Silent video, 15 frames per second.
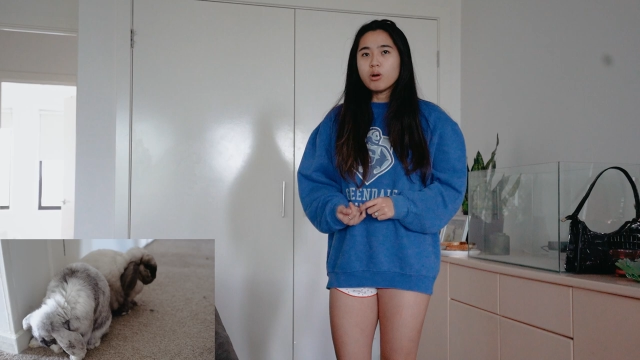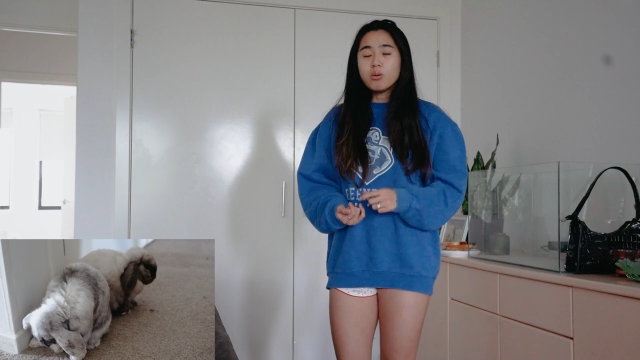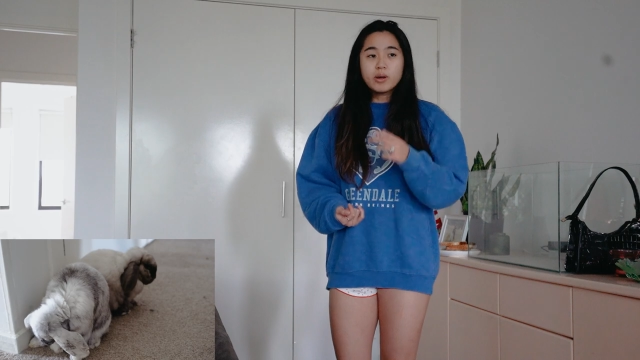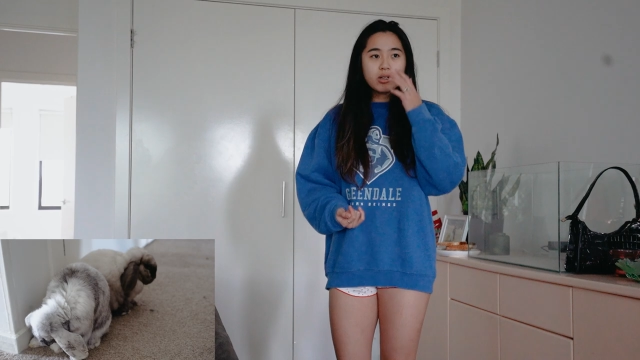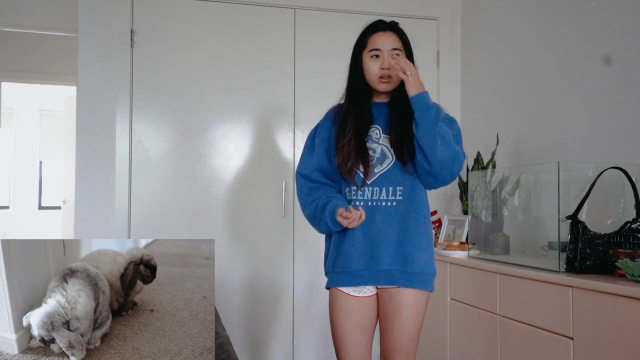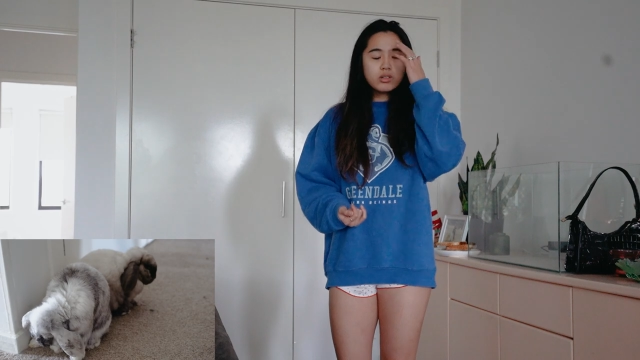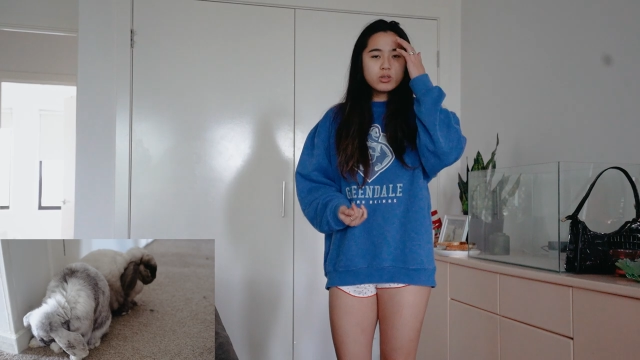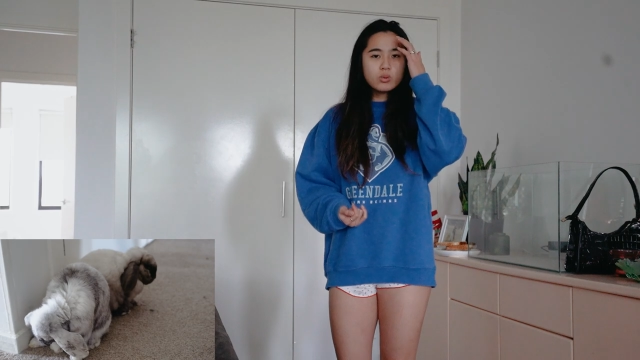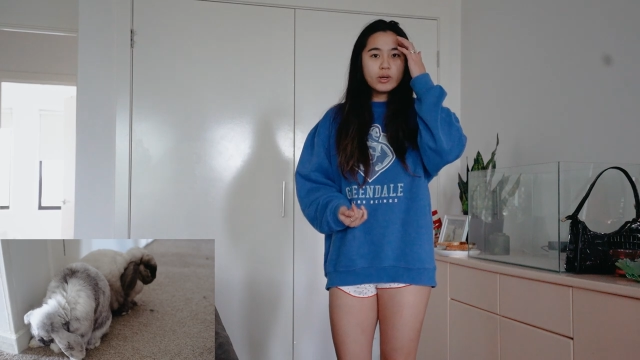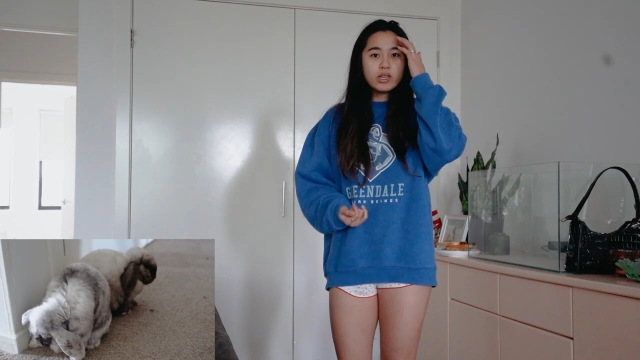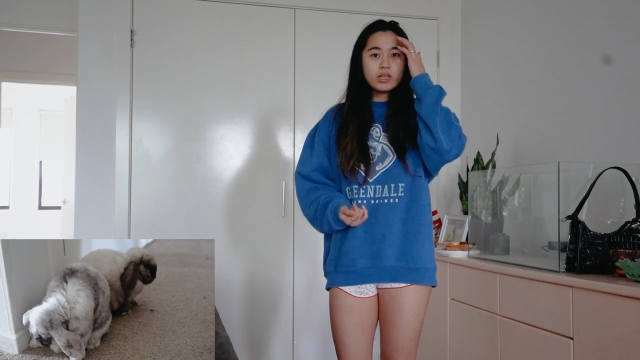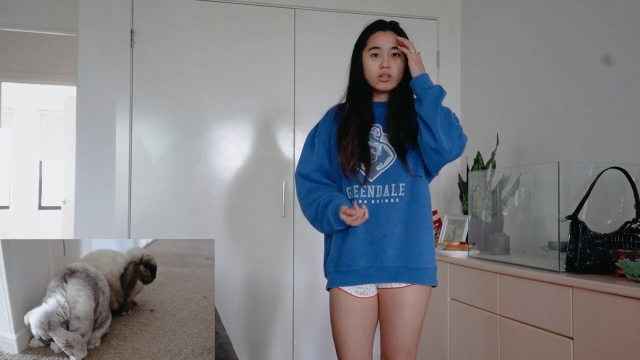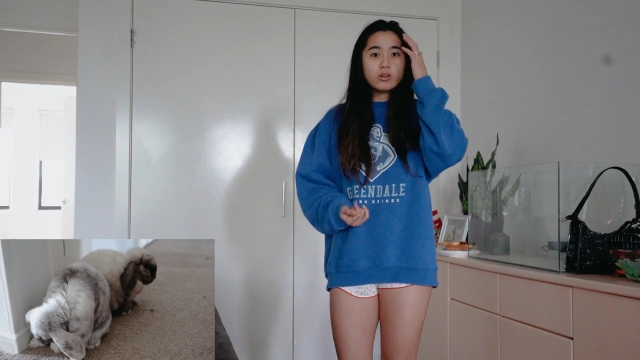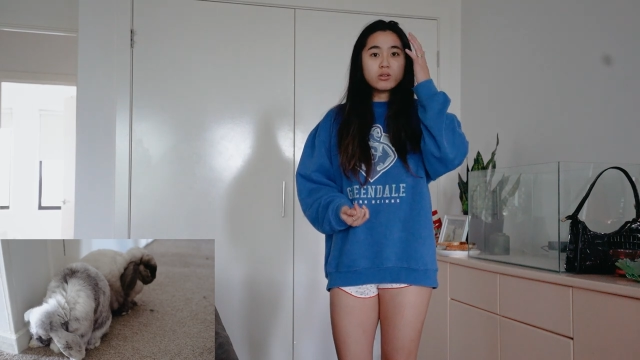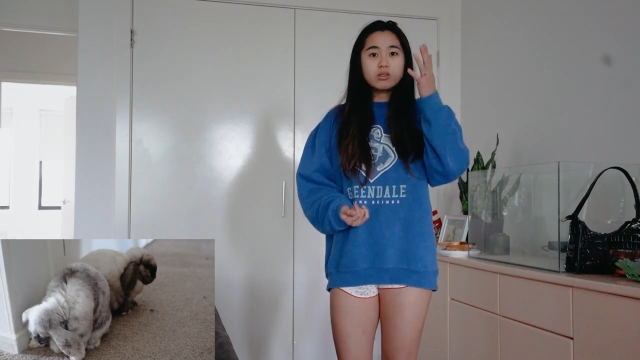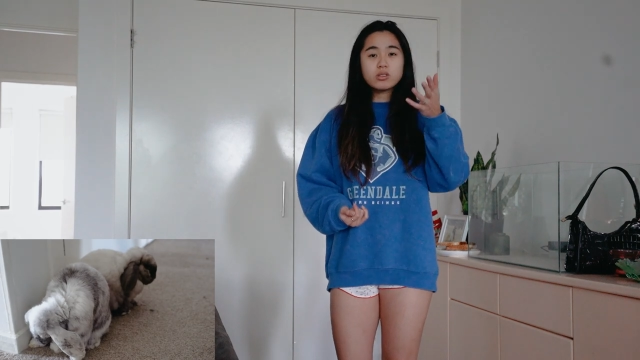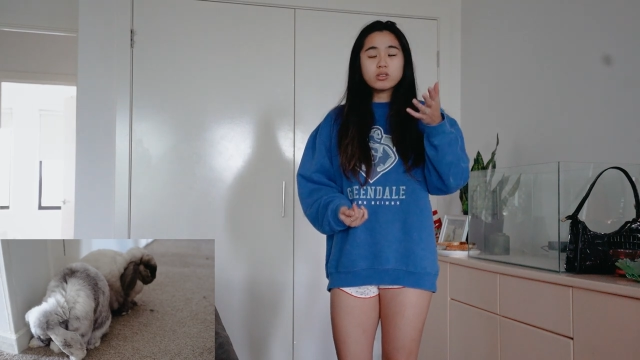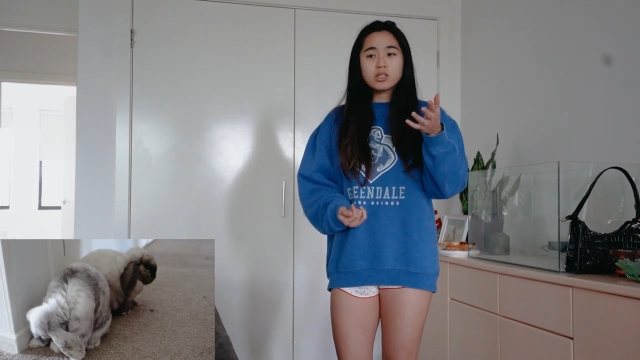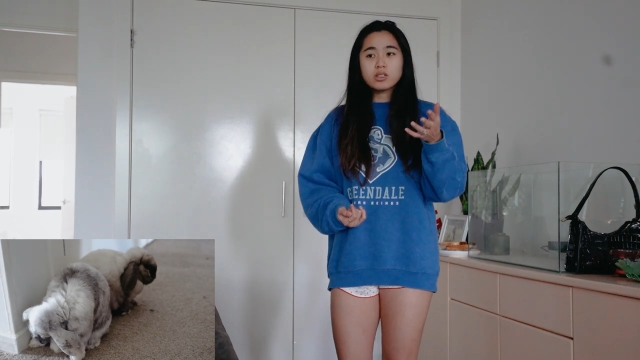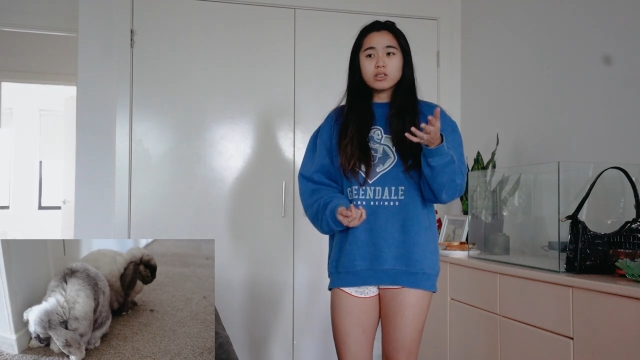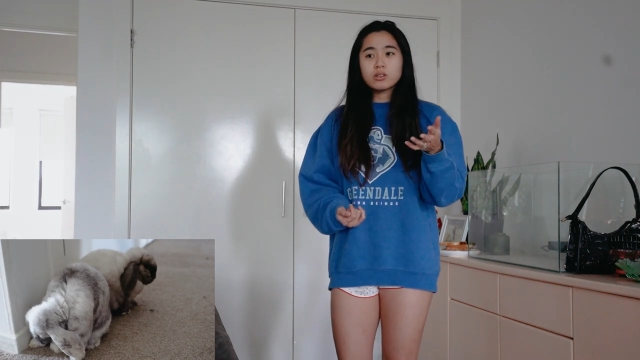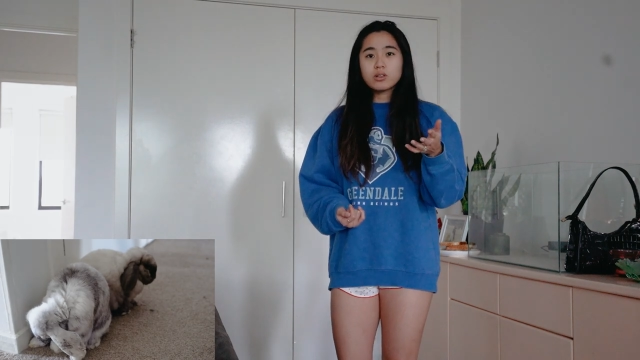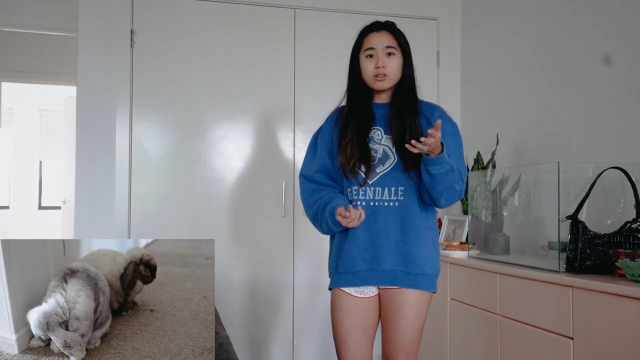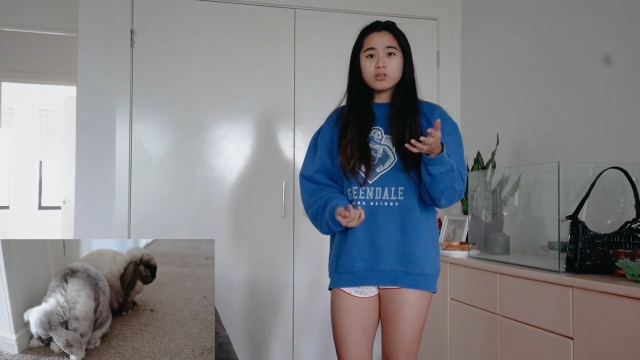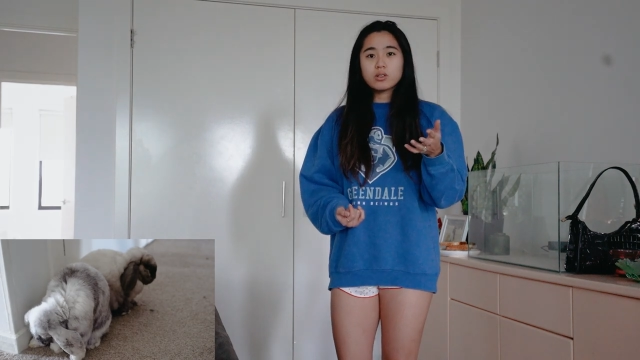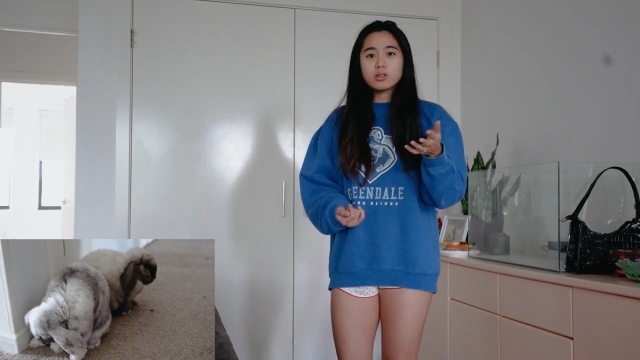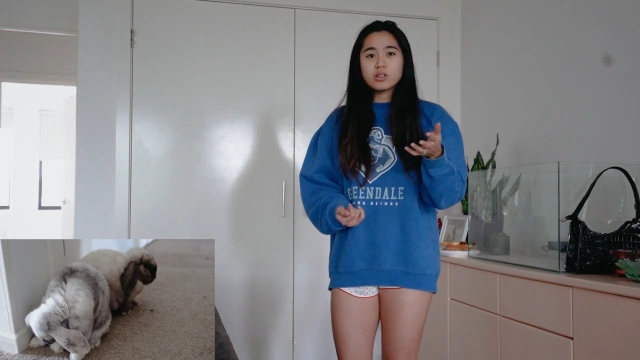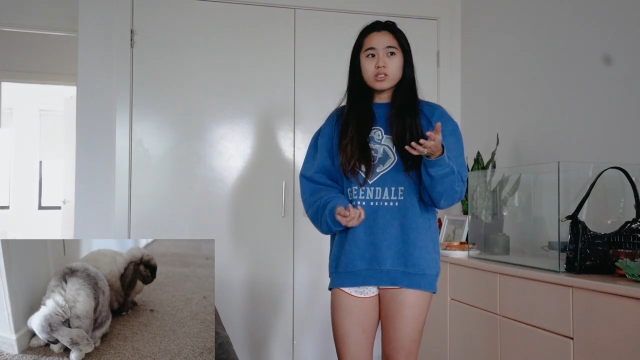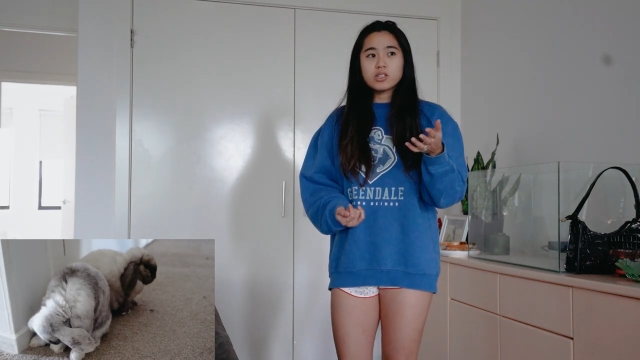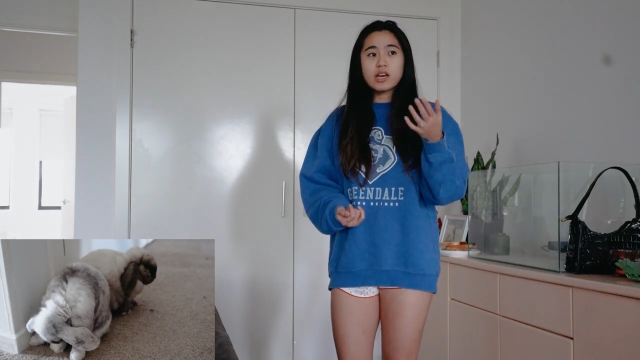oh my gosh, wait, he goes inside the
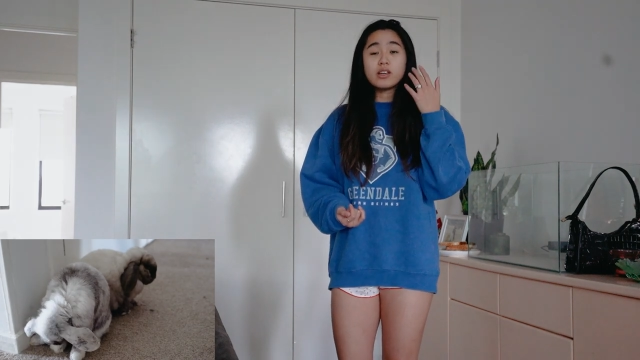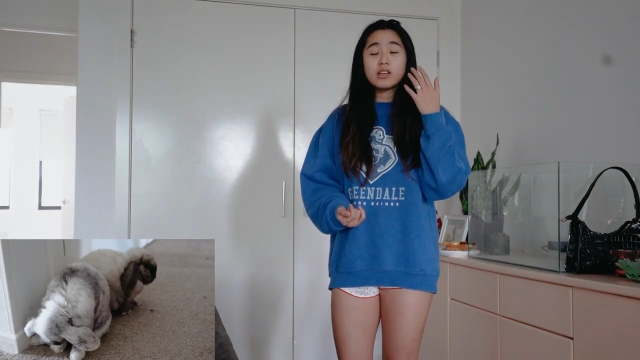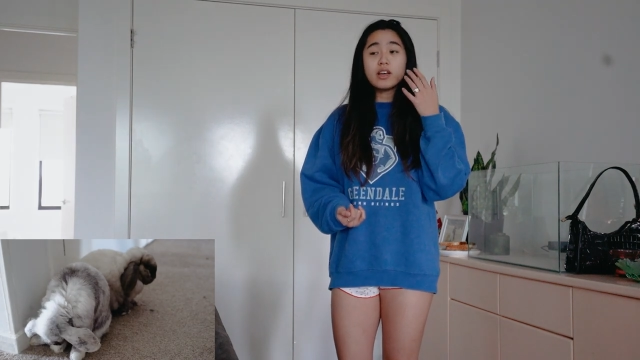laundry closet.